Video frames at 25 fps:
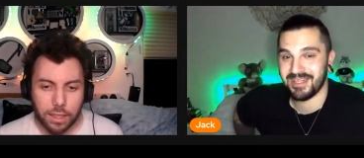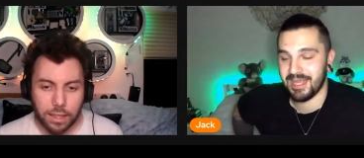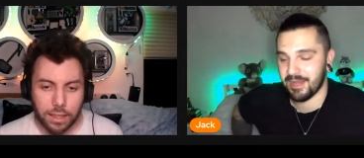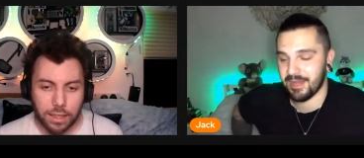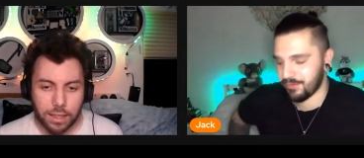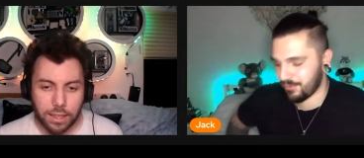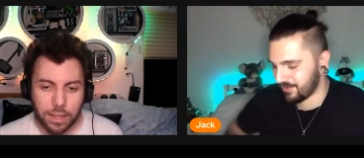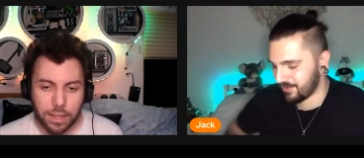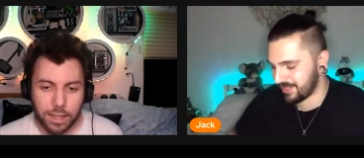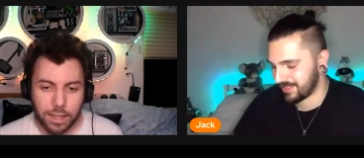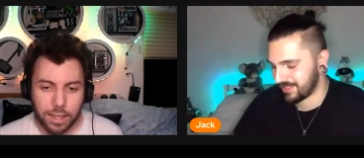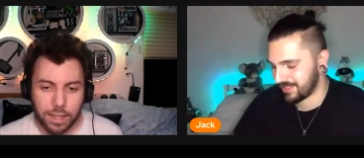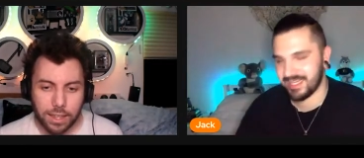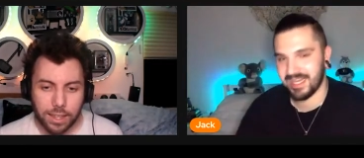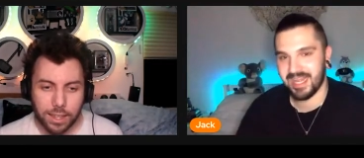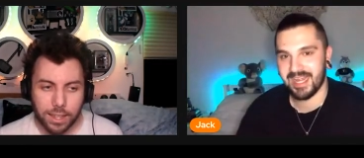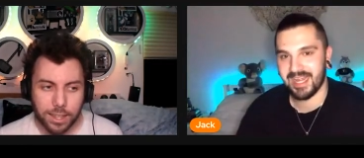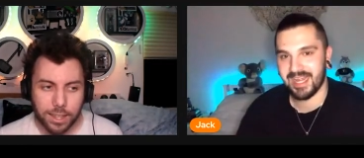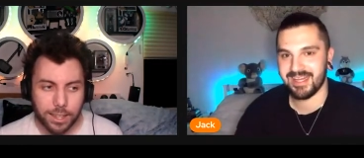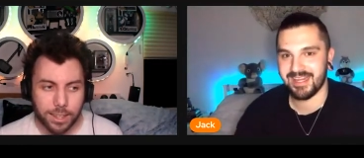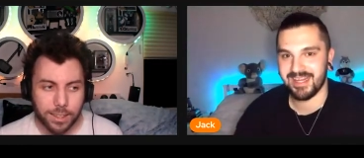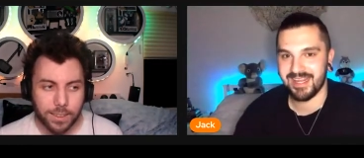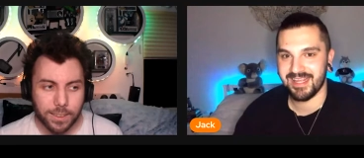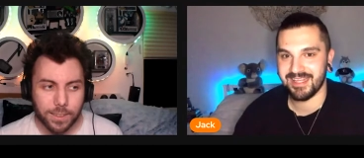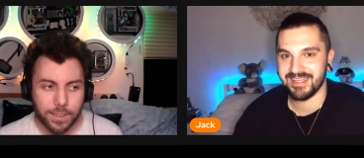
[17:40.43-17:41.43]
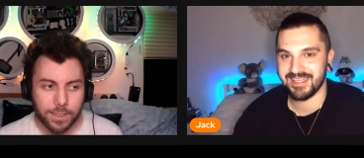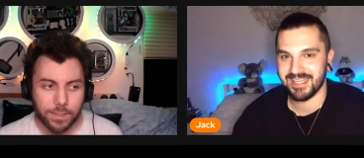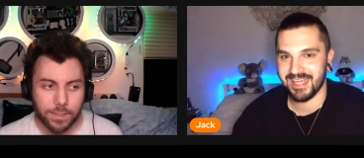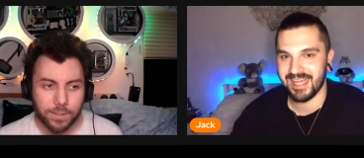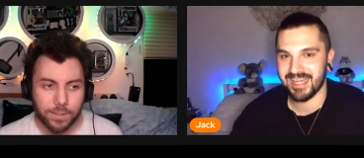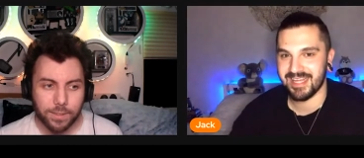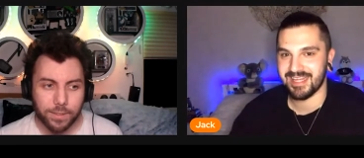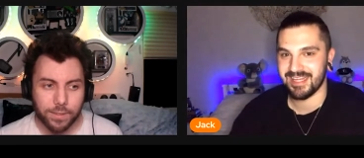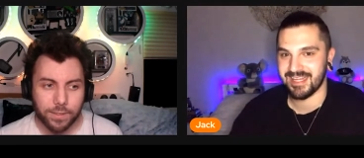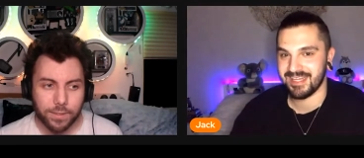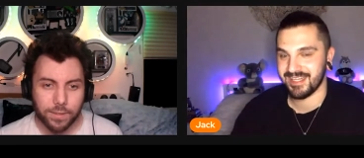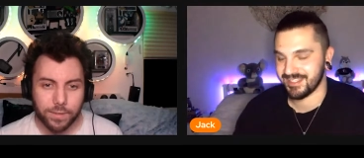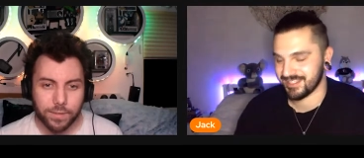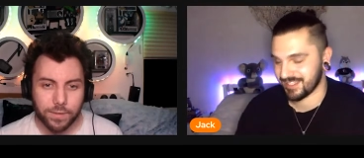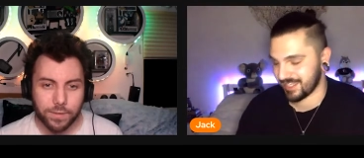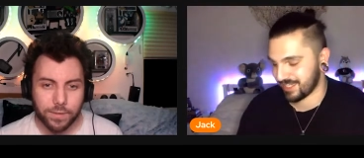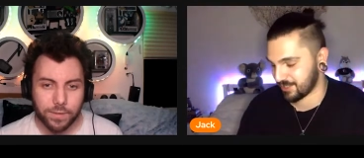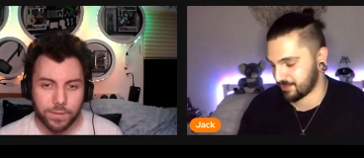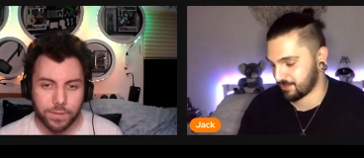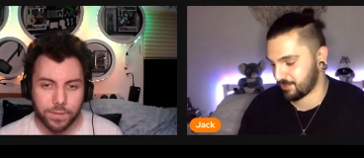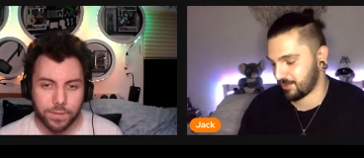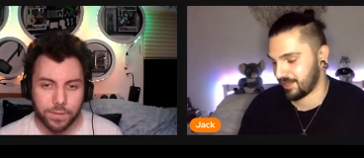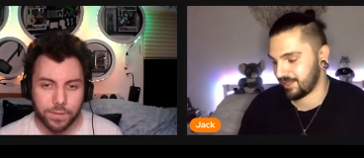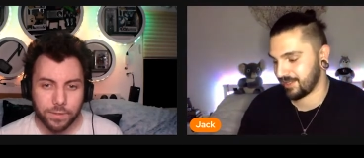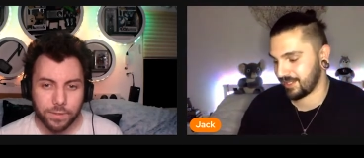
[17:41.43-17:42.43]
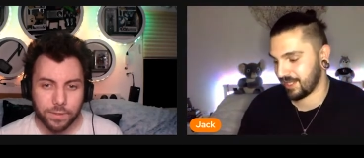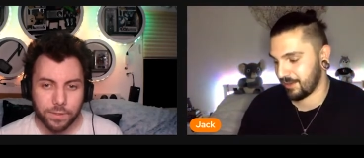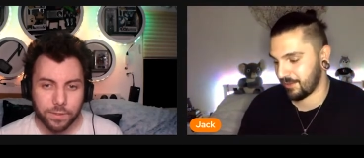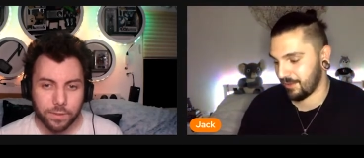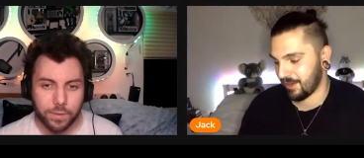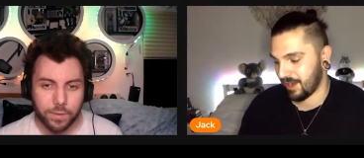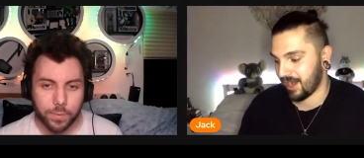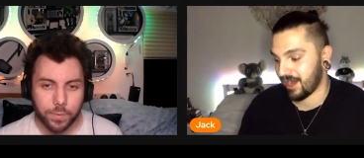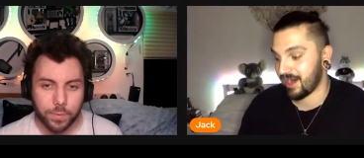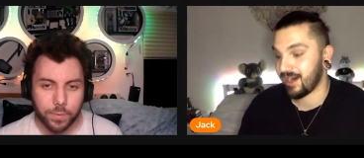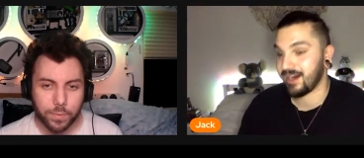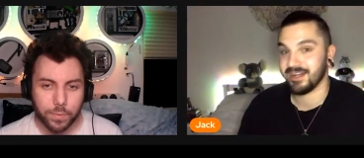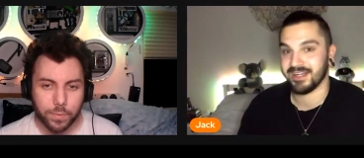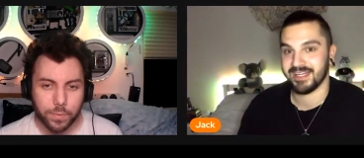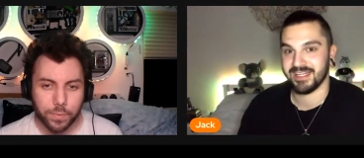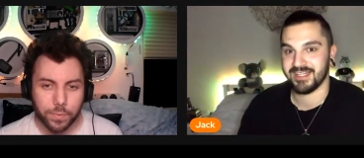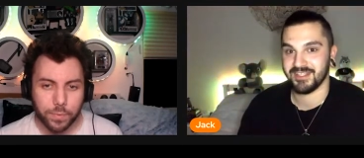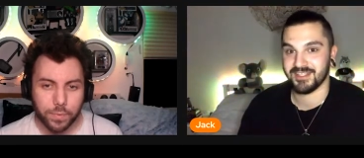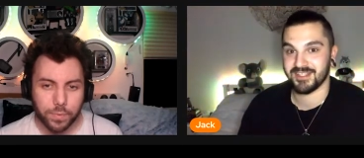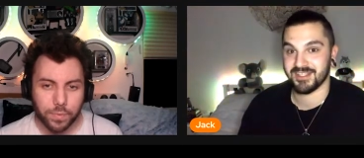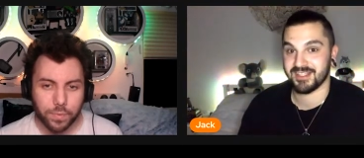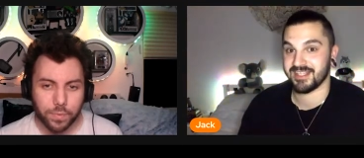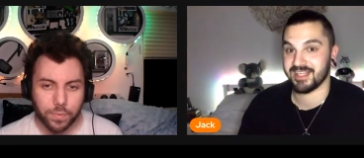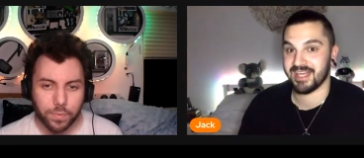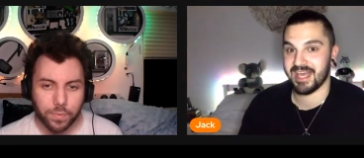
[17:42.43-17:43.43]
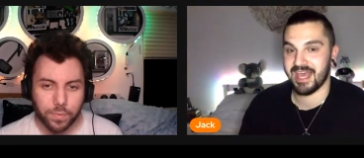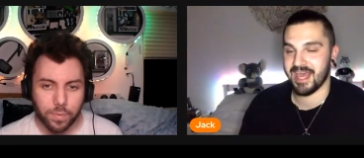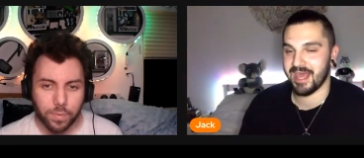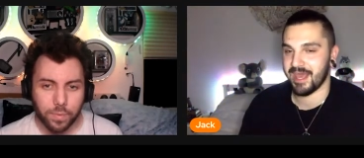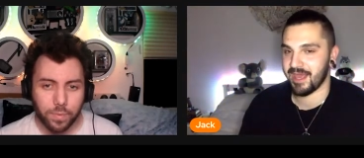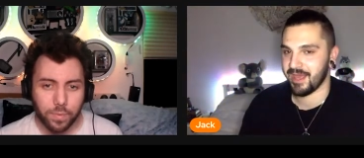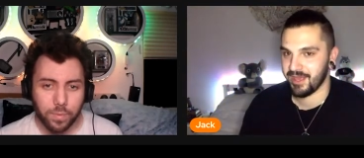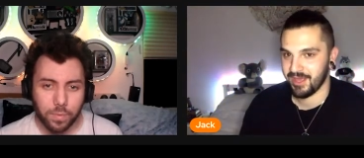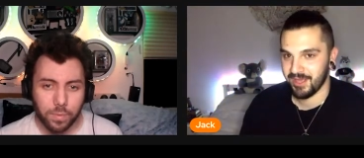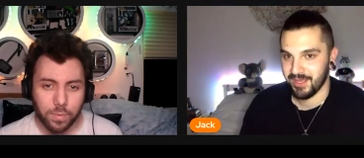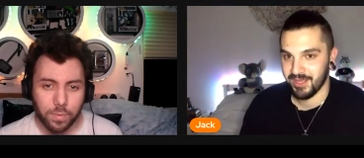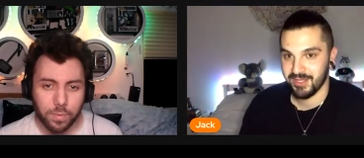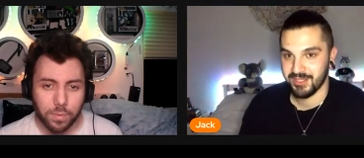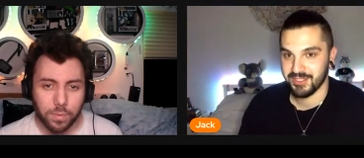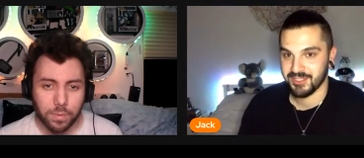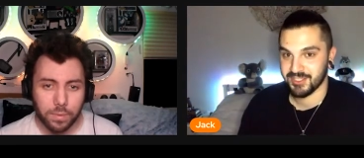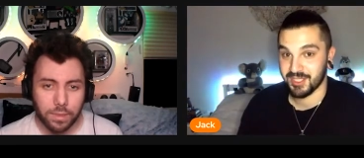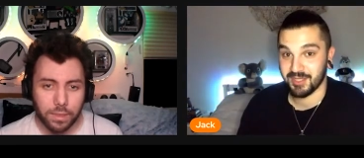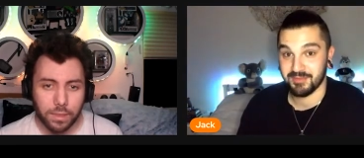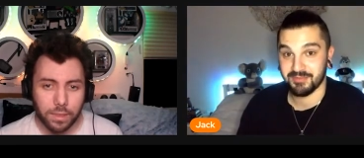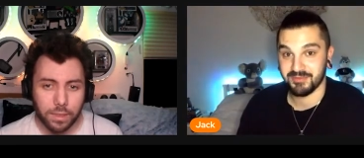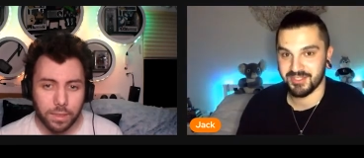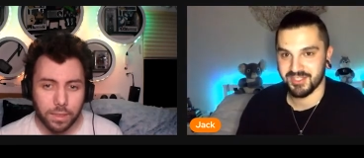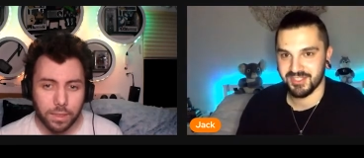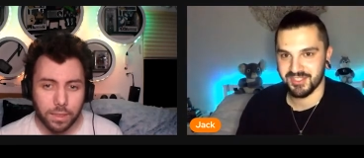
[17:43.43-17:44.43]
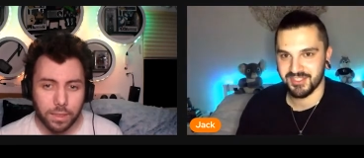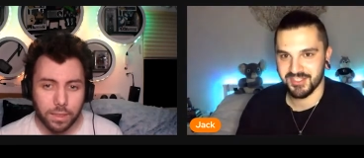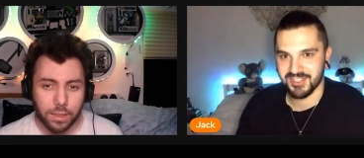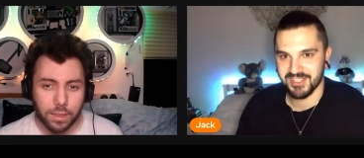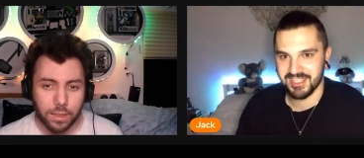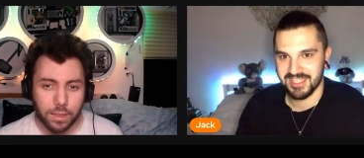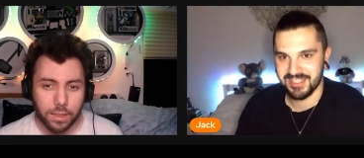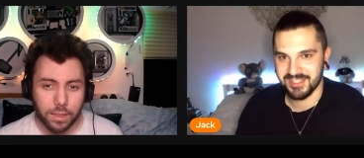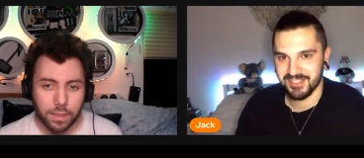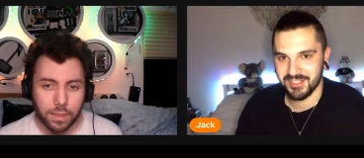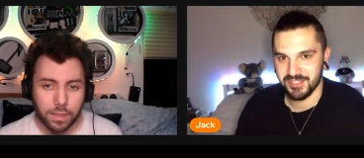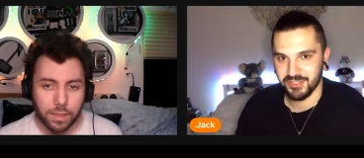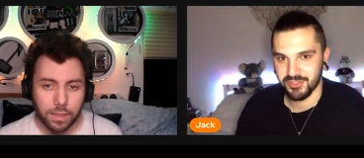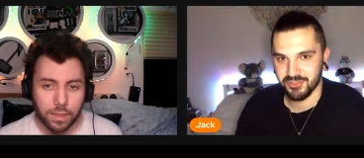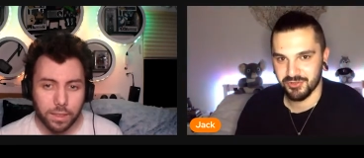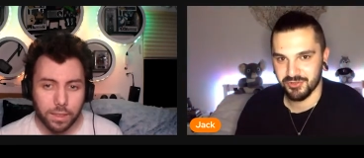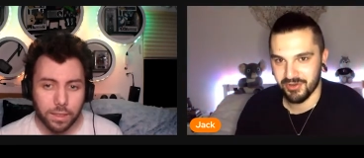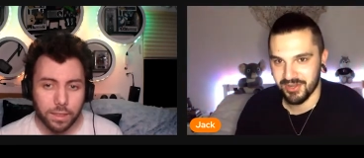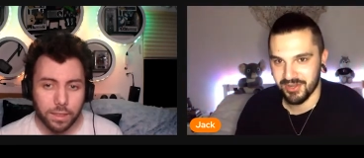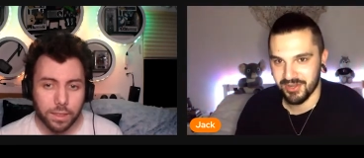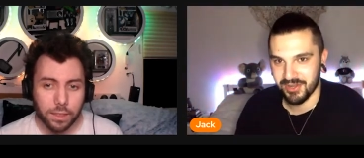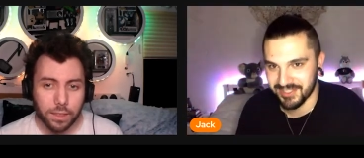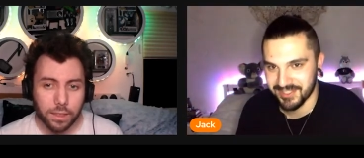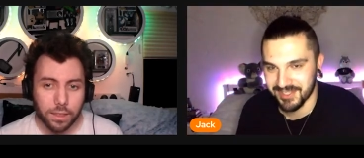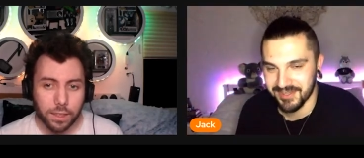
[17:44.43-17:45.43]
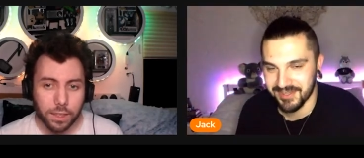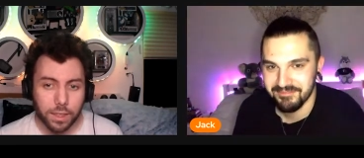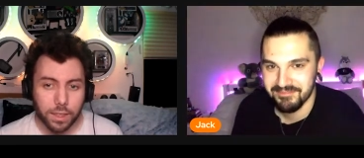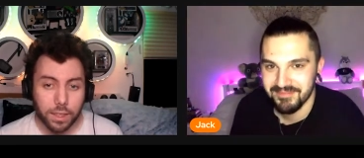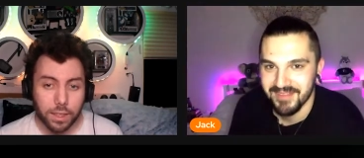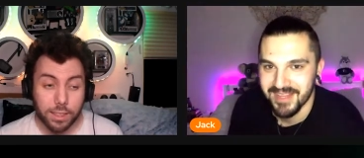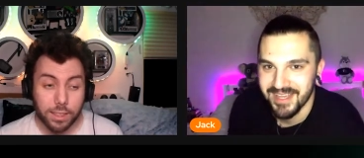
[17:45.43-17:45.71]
Speaker 1: Yeah, know, in the eight, in the eighties, that's when they were hard into their substances and drink.